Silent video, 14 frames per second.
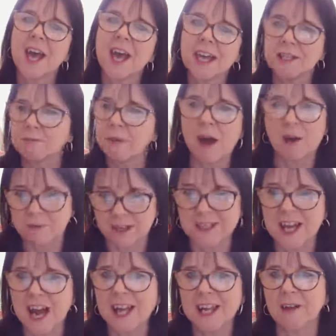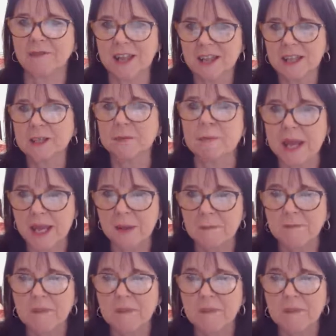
is perfect. I love that. That's me.